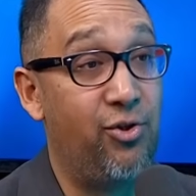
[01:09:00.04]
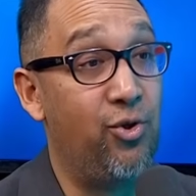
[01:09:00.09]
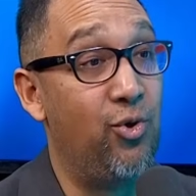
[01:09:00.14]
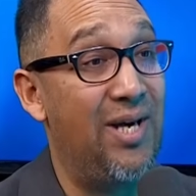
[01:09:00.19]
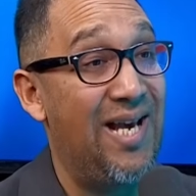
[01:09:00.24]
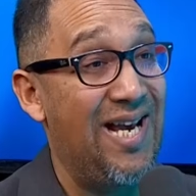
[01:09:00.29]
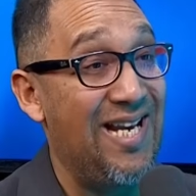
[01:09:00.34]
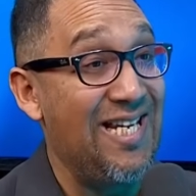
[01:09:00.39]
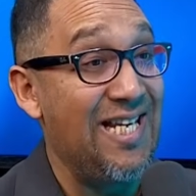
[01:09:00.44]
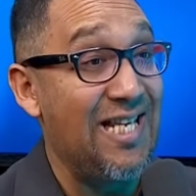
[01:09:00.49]
do
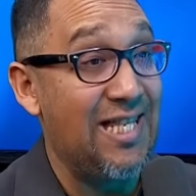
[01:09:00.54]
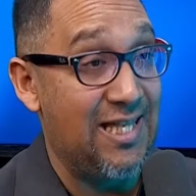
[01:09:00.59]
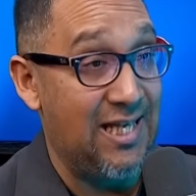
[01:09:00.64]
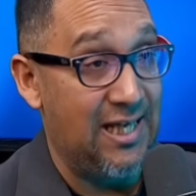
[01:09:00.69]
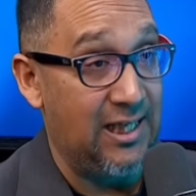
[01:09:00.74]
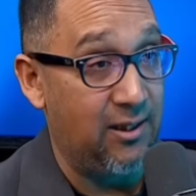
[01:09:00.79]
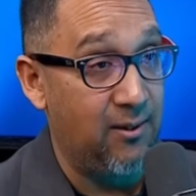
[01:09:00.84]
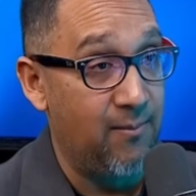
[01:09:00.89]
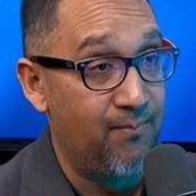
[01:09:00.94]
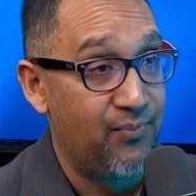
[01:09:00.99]

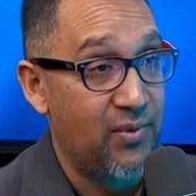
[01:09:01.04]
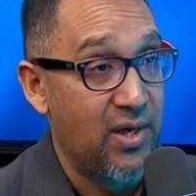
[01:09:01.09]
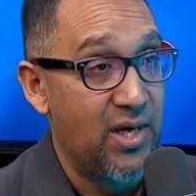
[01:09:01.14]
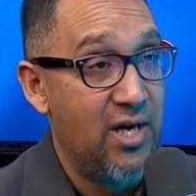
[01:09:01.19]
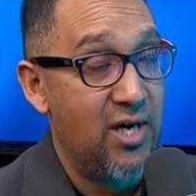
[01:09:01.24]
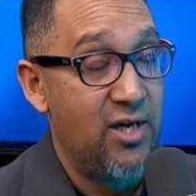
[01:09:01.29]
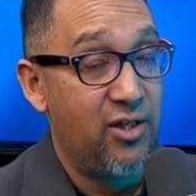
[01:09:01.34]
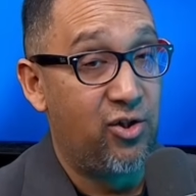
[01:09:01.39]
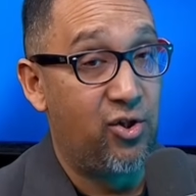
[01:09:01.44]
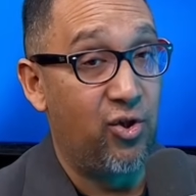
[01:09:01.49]
anything
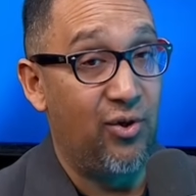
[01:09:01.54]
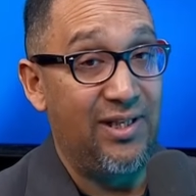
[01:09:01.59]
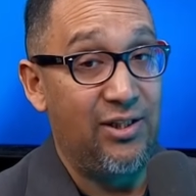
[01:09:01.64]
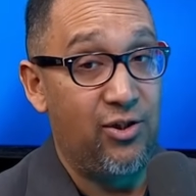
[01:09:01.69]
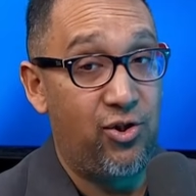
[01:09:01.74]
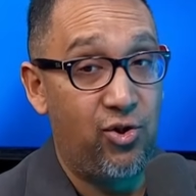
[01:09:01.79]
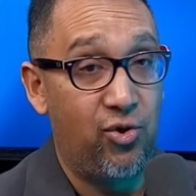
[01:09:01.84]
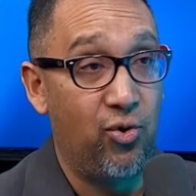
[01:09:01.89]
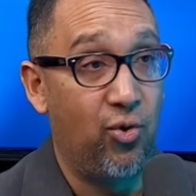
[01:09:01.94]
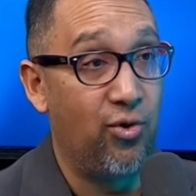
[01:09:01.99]
to
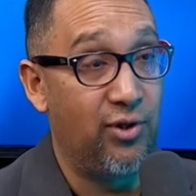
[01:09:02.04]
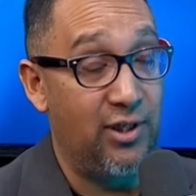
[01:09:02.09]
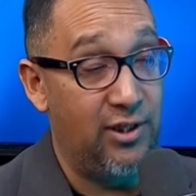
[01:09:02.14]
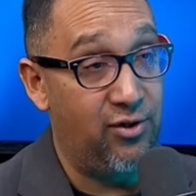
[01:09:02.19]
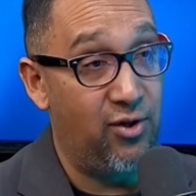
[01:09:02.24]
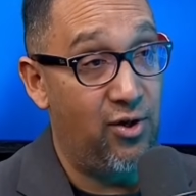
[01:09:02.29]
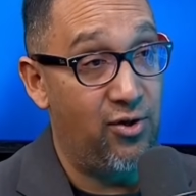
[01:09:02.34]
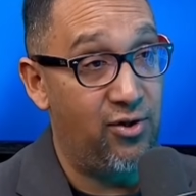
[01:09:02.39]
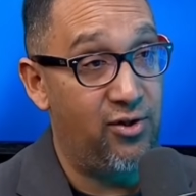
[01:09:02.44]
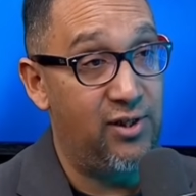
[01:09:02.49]
ensure that
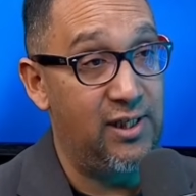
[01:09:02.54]
those